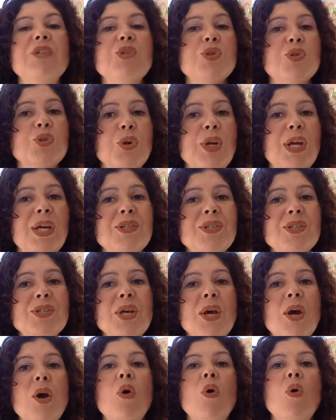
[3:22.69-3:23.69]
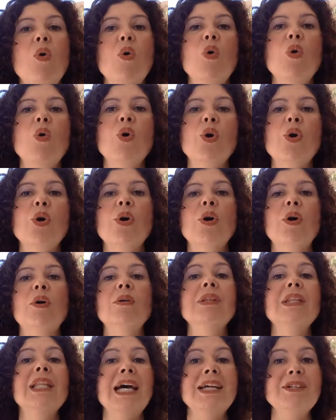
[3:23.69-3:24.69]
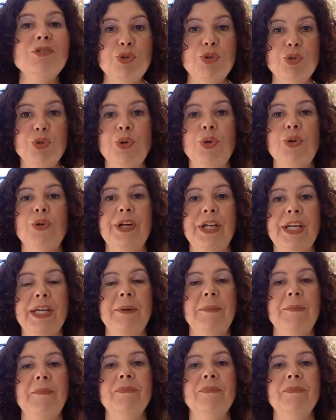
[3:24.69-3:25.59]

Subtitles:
students or online tutoring,